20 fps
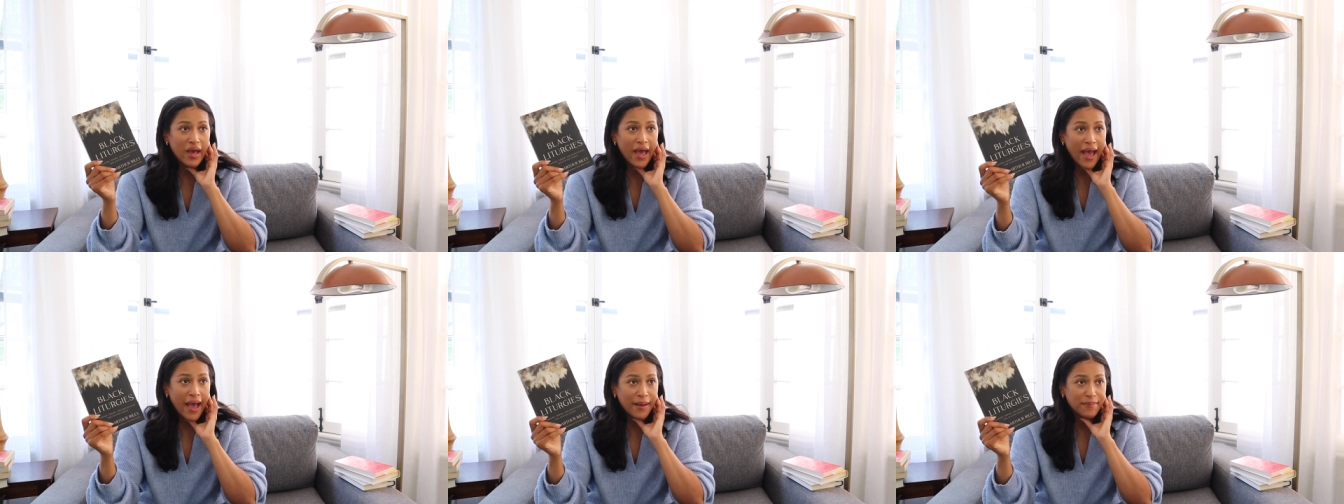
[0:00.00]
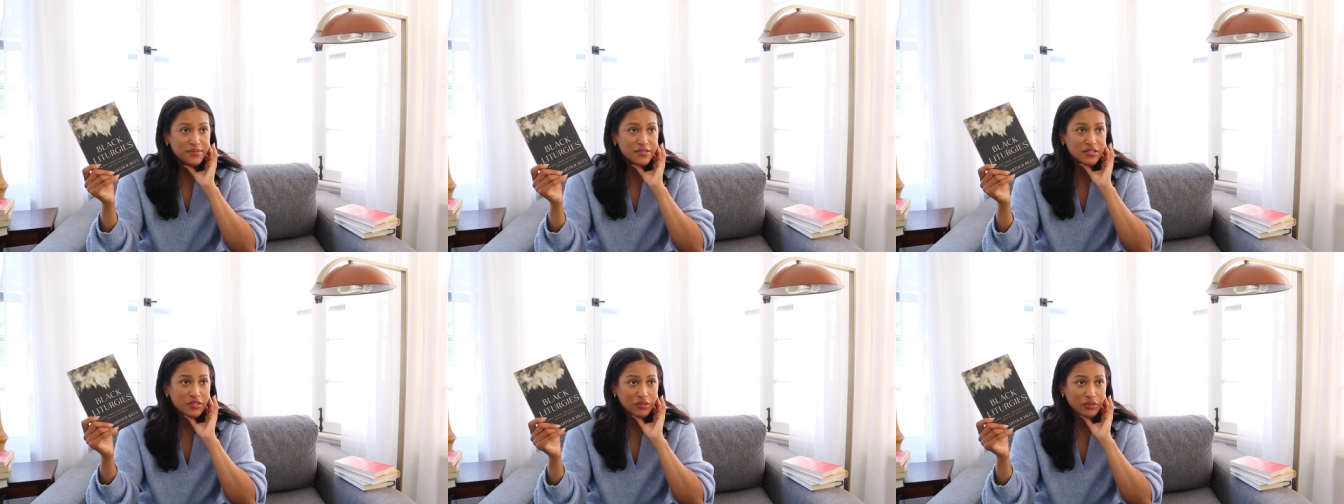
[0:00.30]

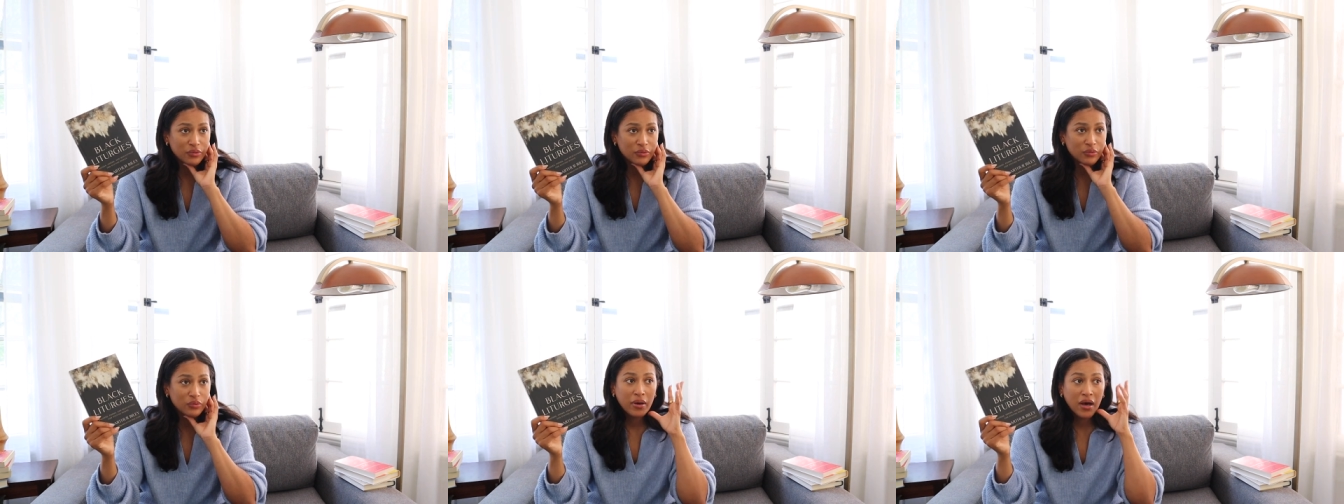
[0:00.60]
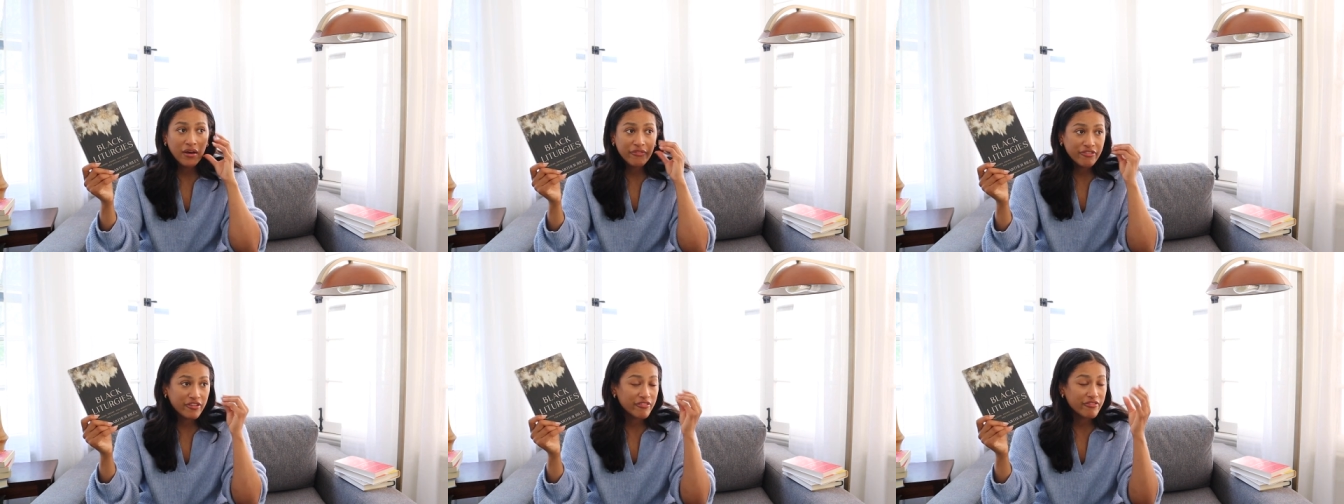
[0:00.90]
absolute
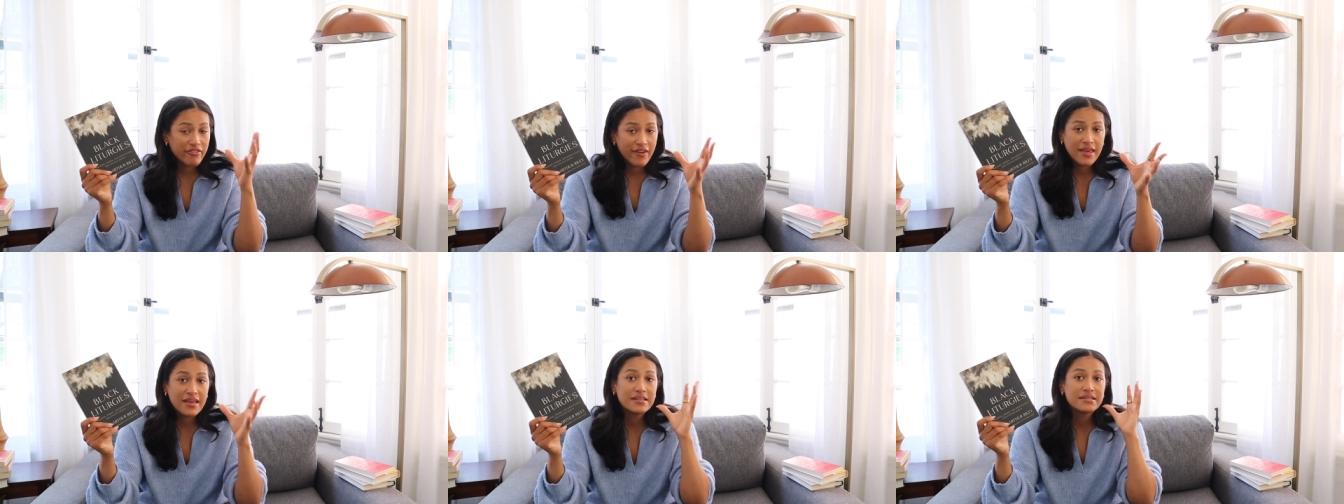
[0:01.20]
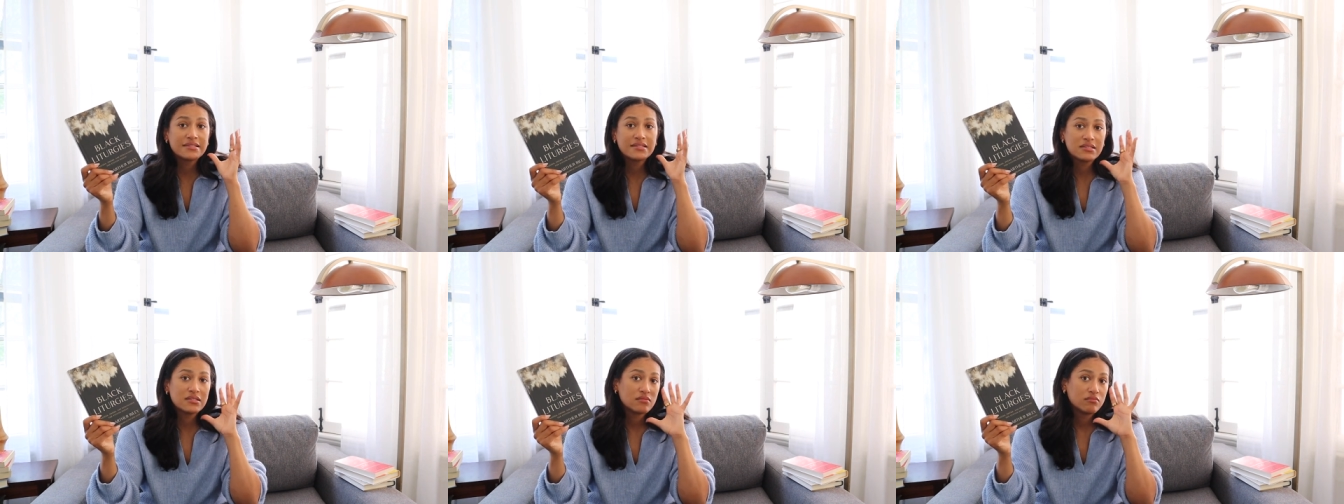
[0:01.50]
puffy
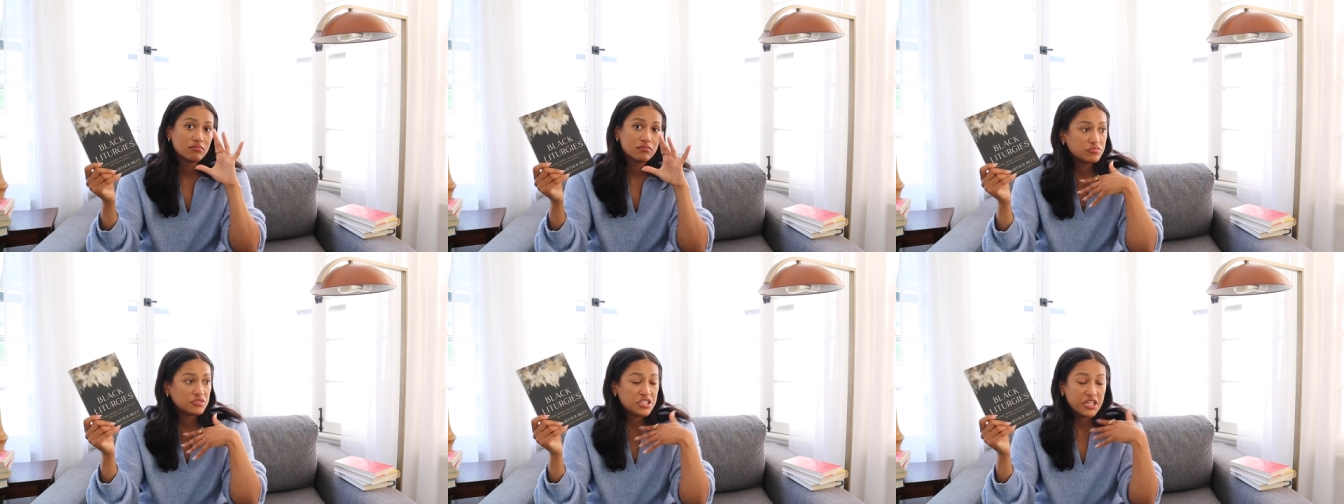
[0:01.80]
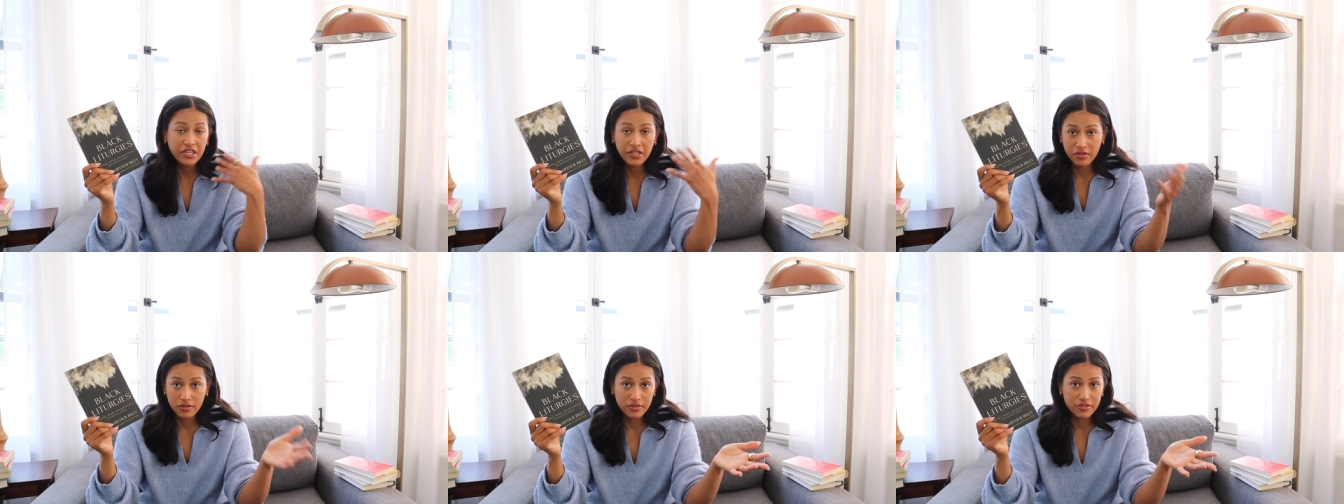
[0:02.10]
face
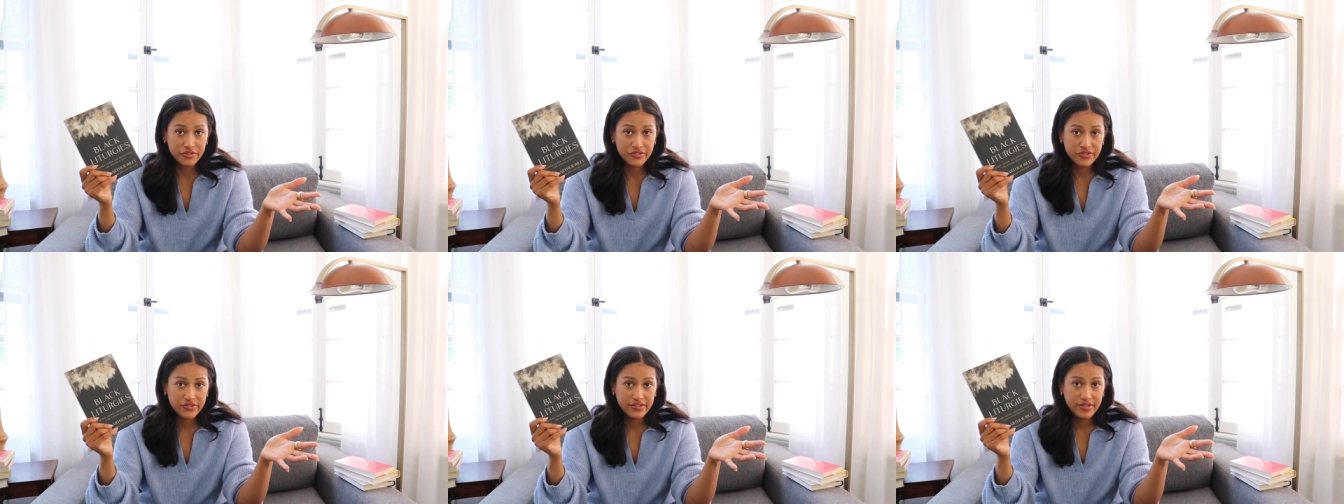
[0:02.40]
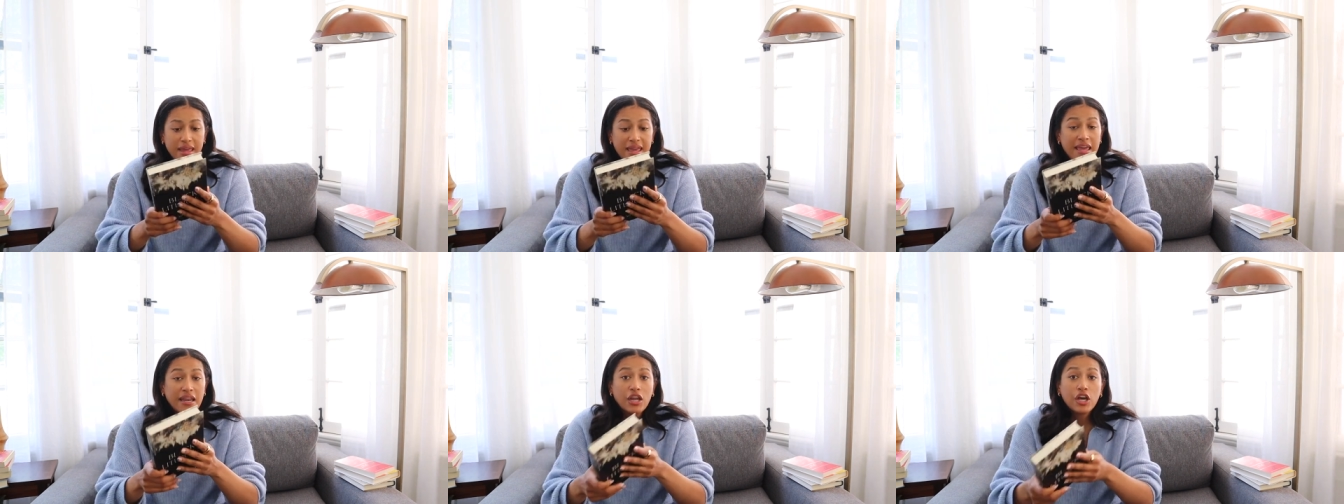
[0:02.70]
tears.
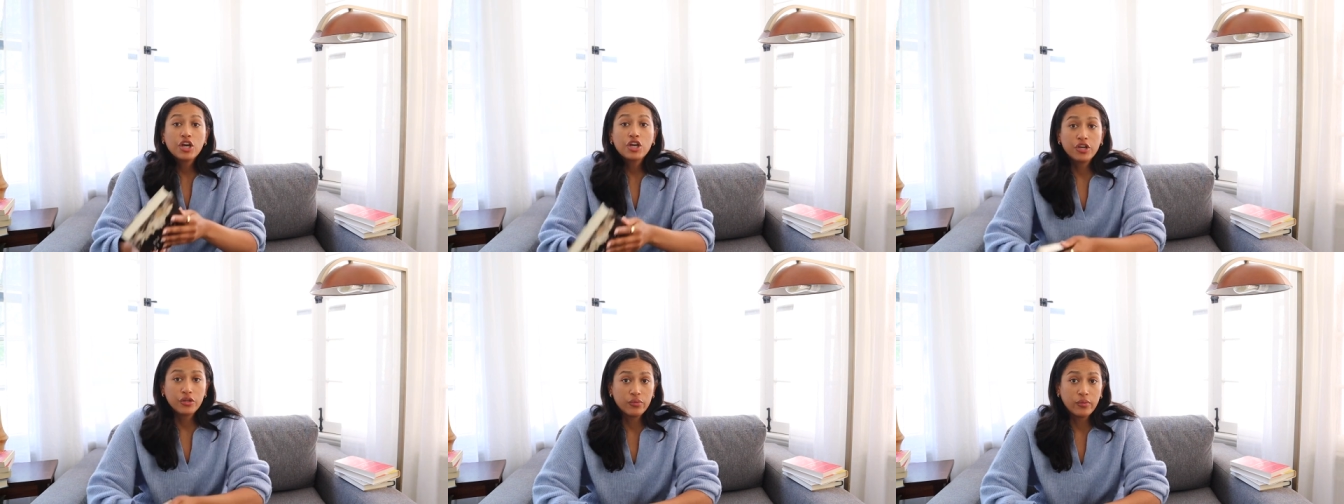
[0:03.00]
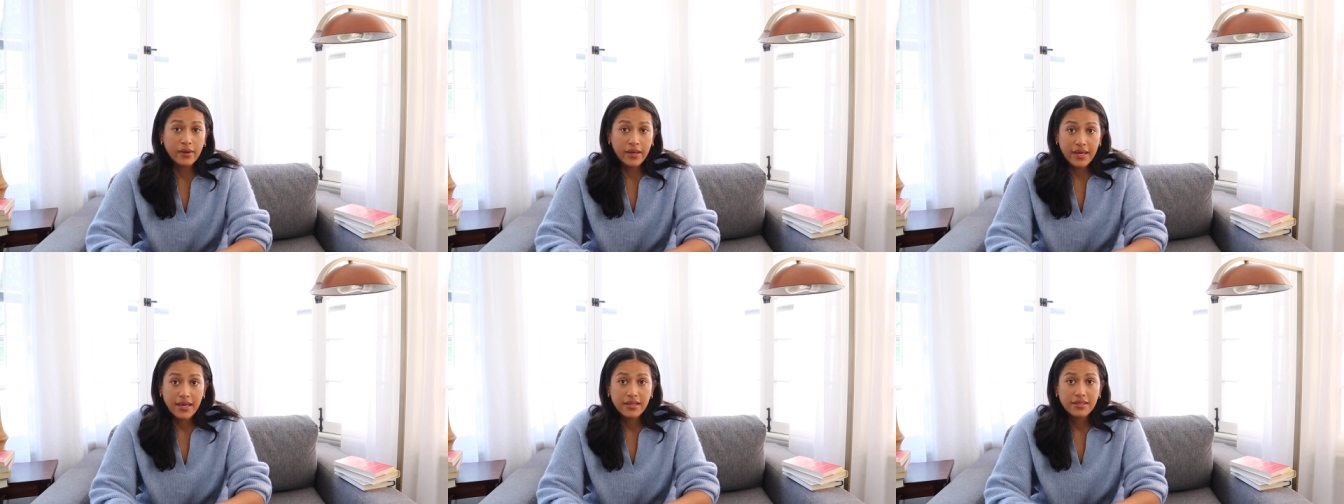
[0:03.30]
In a good
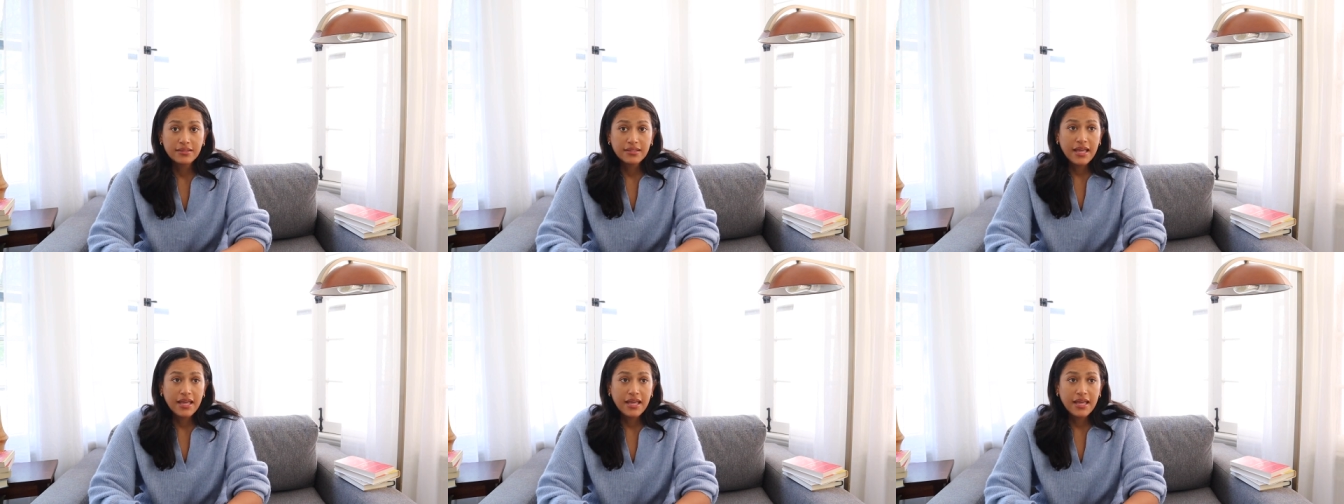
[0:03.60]
way.